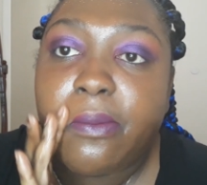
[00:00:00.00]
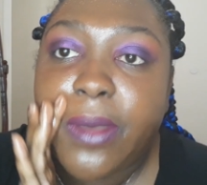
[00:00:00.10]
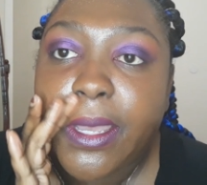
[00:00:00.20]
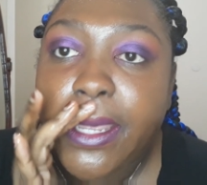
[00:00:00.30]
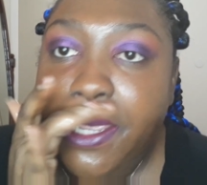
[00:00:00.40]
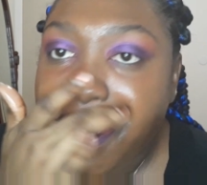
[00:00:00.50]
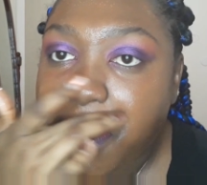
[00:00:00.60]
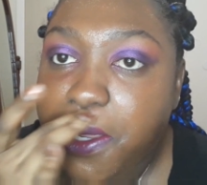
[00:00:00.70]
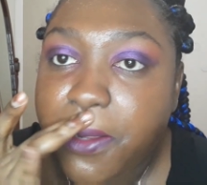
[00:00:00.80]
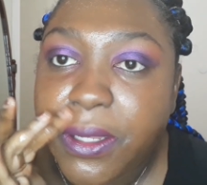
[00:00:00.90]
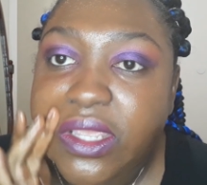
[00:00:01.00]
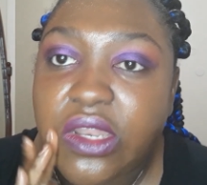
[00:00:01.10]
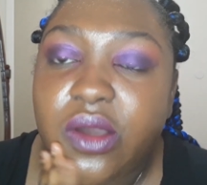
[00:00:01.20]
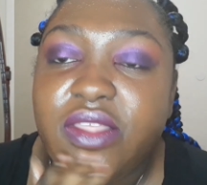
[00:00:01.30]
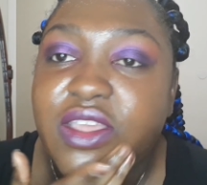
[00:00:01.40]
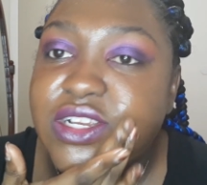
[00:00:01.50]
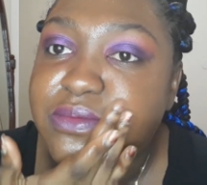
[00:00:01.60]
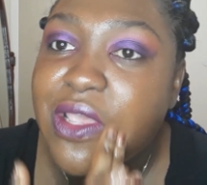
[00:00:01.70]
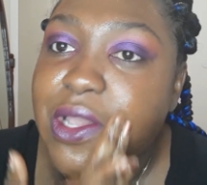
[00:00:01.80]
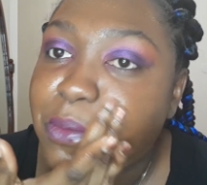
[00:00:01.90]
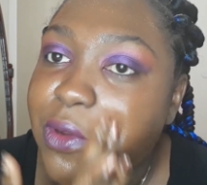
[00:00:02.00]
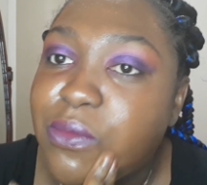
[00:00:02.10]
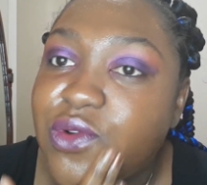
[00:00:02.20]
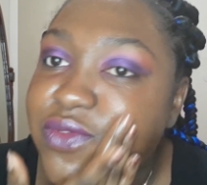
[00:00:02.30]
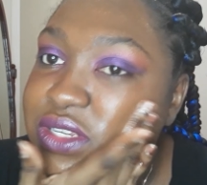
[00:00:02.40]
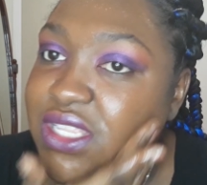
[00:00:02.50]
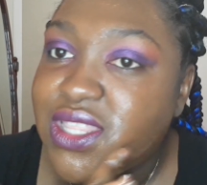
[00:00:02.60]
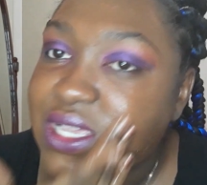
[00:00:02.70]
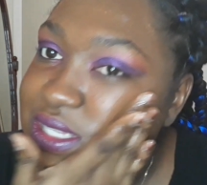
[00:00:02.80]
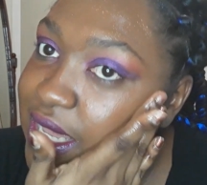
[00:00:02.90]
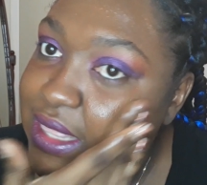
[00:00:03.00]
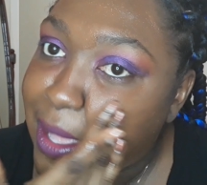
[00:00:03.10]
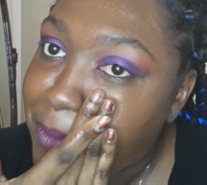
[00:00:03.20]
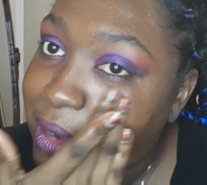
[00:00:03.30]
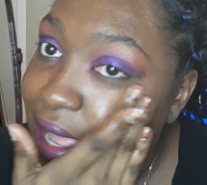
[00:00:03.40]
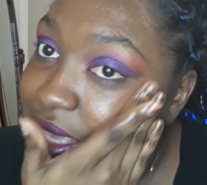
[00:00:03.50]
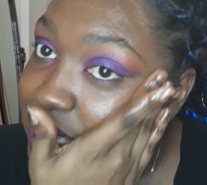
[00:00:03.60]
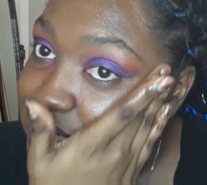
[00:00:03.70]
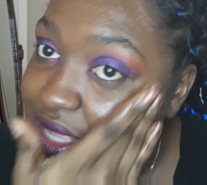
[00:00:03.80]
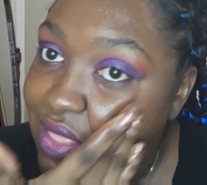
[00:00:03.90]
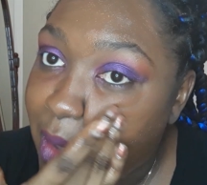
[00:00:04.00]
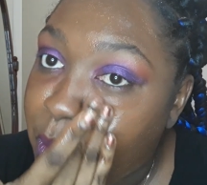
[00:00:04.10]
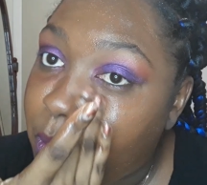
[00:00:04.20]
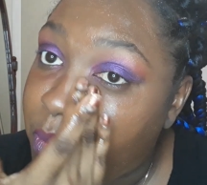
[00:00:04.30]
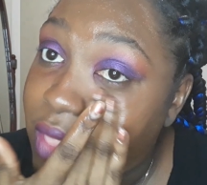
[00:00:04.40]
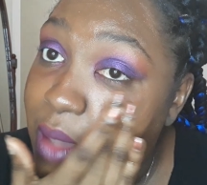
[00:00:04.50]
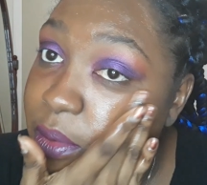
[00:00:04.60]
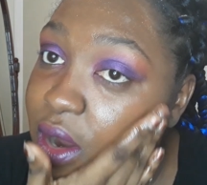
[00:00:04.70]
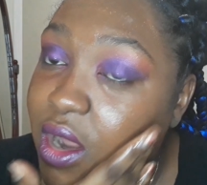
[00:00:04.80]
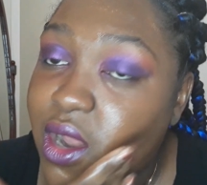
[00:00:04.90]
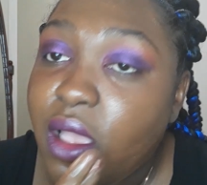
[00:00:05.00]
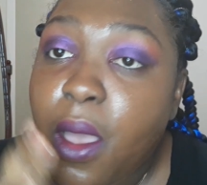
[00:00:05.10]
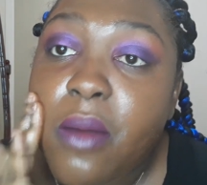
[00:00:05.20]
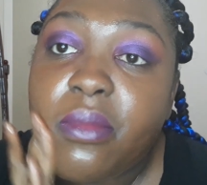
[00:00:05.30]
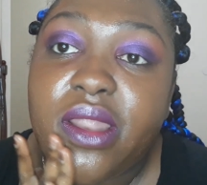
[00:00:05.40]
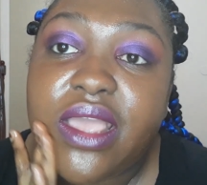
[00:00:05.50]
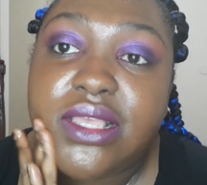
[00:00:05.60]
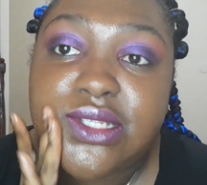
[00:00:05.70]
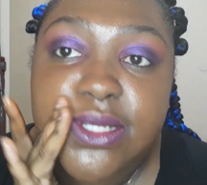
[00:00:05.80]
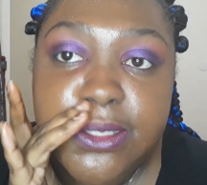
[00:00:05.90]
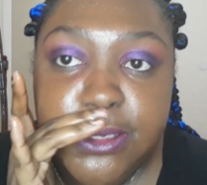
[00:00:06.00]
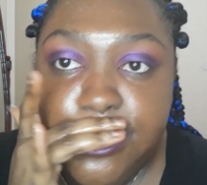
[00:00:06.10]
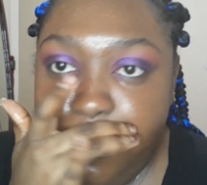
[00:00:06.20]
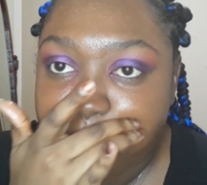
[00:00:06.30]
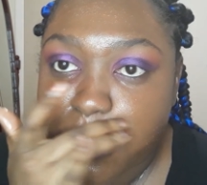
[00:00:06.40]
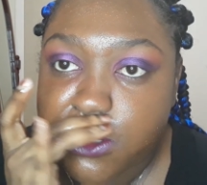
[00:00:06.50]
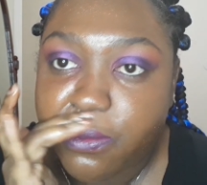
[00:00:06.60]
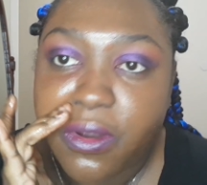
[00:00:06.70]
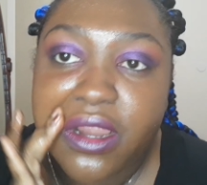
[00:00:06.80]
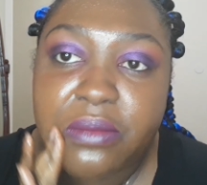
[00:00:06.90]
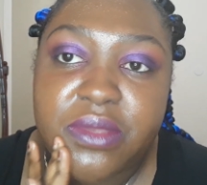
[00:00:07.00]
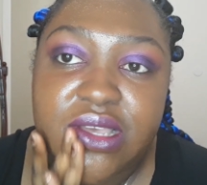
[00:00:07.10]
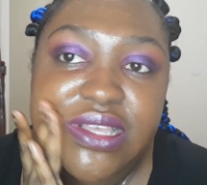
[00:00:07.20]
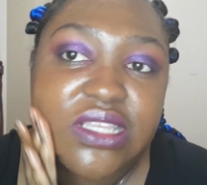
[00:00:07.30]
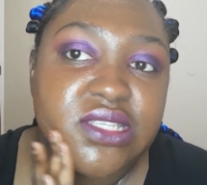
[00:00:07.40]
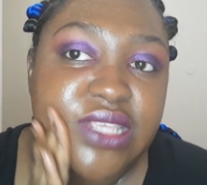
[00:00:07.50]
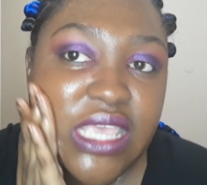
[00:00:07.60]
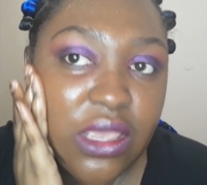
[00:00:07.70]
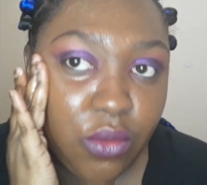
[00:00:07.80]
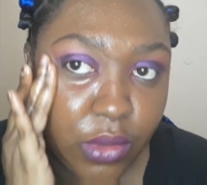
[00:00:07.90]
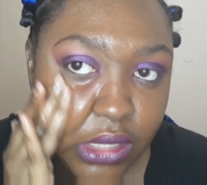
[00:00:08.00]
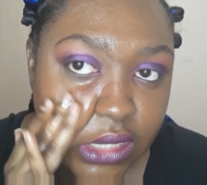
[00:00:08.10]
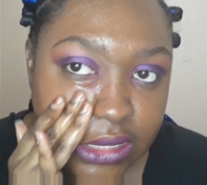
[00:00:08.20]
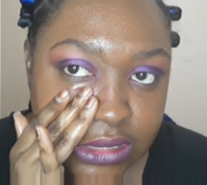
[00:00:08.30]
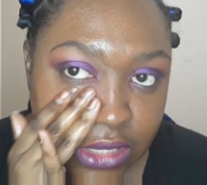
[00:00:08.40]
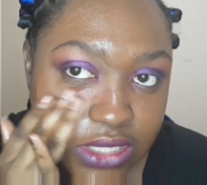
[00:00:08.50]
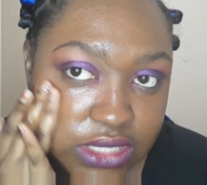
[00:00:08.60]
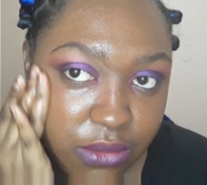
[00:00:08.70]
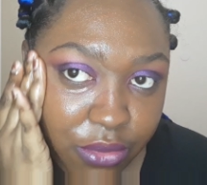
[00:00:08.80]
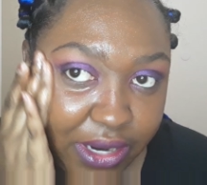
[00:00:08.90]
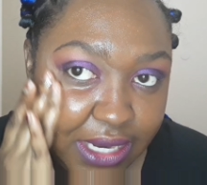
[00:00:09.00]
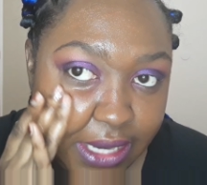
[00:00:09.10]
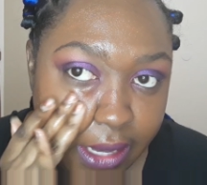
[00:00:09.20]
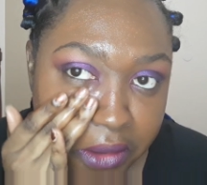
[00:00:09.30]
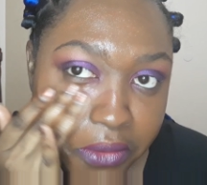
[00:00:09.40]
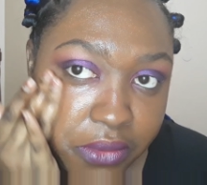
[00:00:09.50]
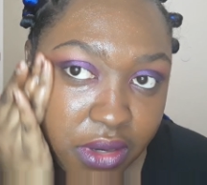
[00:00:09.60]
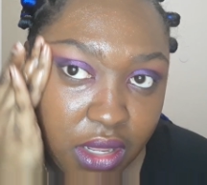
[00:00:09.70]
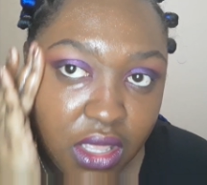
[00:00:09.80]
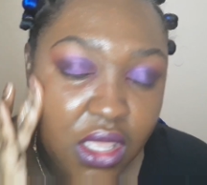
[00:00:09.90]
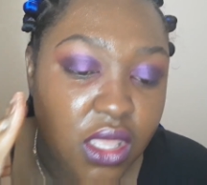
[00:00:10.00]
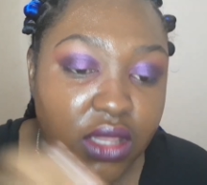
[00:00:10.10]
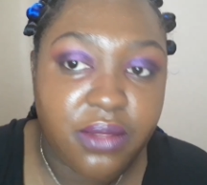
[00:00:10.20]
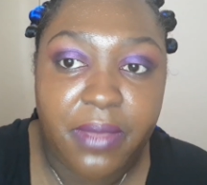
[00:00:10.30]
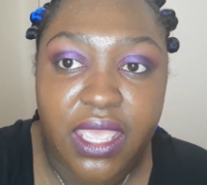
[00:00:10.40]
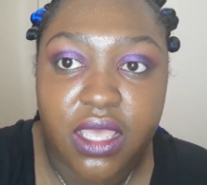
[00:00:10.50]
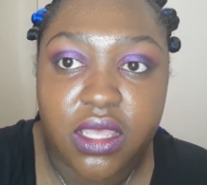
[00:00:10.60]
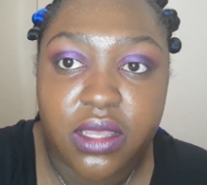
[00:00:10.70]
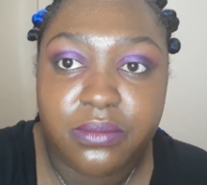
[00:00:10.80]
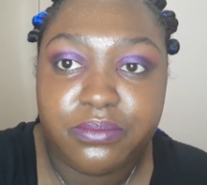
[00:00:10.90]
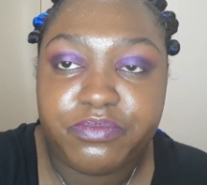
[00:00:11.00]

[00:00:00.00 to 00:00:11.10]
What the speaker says: But you know, and there's makeup removers and things like that, but I get to that part, but I just do this part because it really starts to break down the makeup.